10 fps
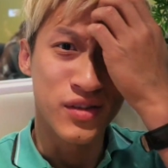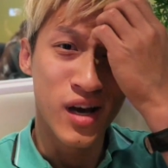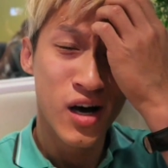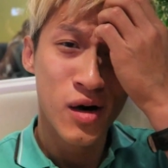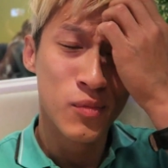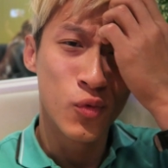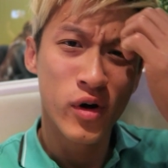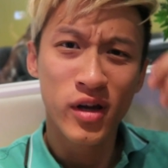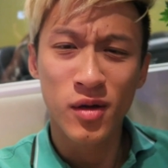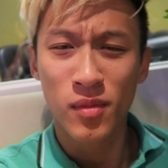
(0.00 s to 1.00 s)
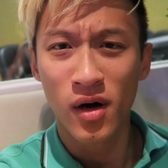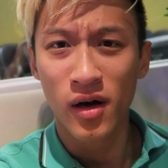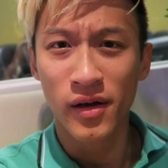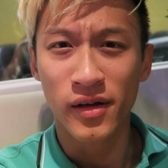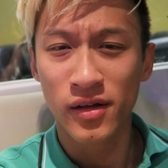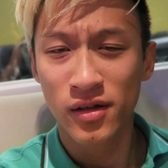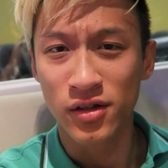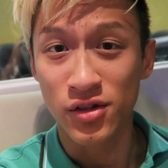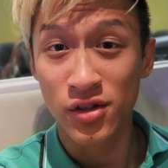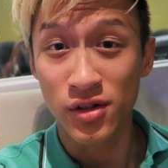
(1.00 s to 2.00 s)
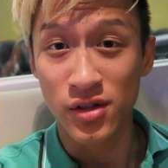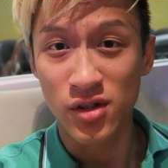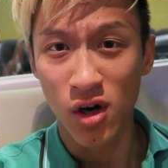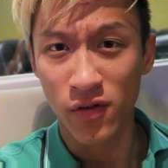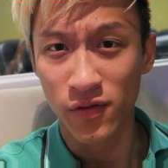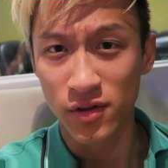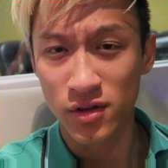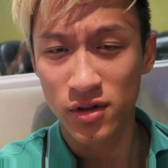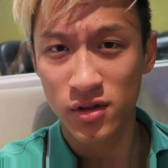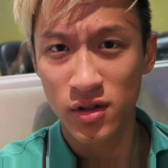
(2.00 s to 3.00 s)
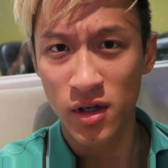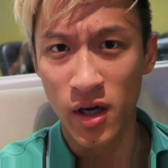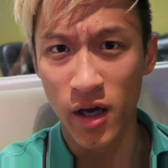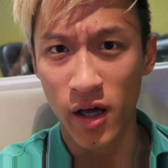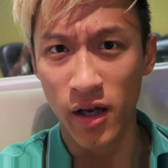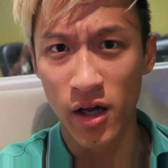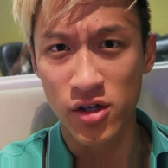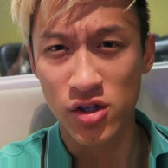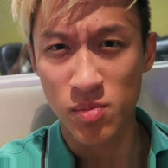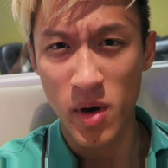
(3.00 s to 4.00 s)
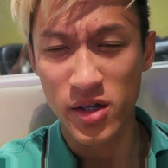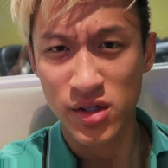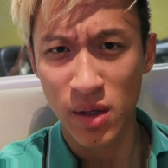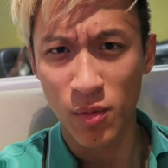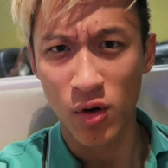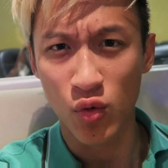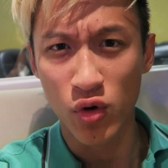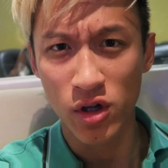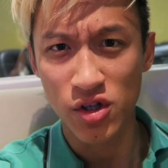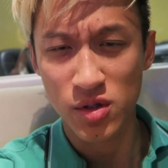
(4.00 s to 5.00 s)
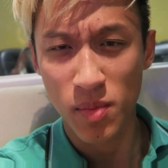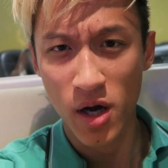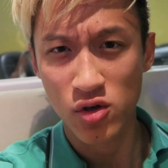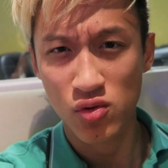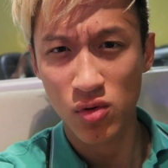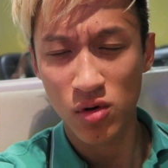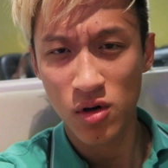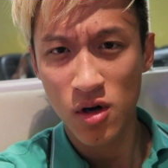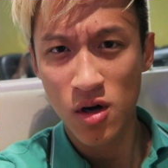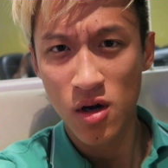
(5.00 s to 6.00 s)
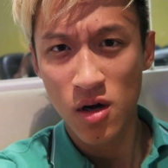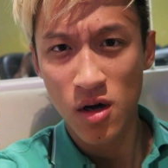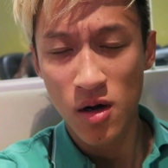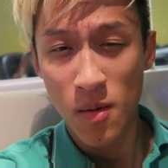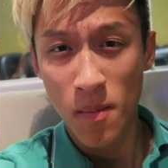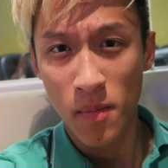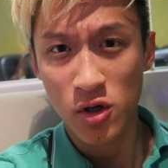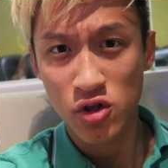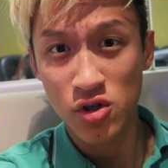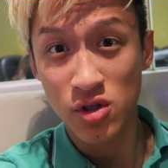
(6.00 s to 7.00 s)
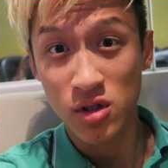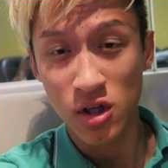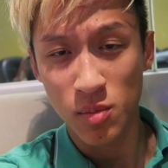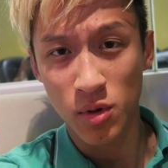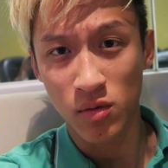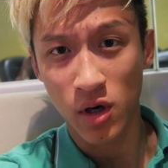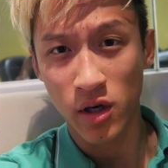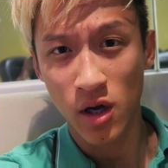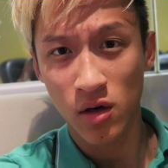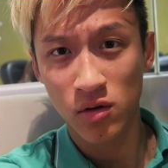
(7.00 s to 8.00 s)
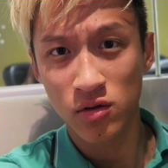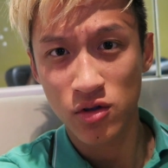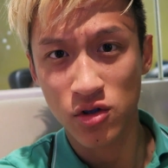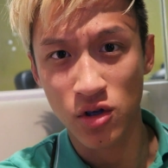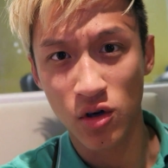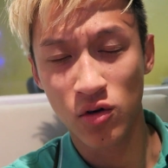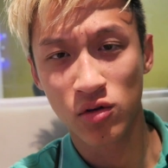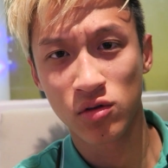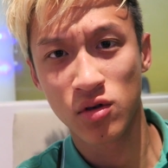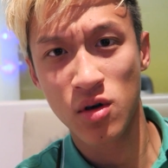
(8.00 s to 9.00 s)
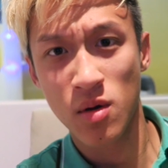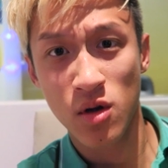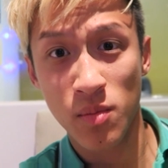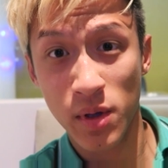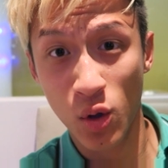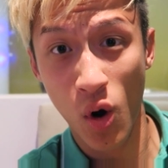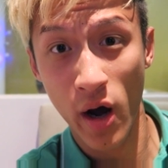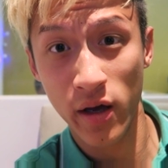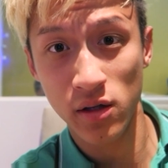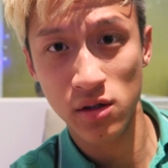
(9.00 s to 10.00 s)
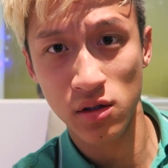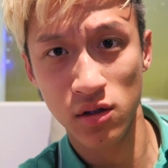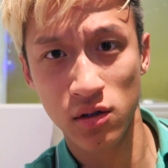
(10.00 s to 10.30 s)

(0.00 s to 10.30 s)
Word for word: So now I'm waiting in my attorney's office and I just met someone really special. But she's sleeping right now, so be quiet.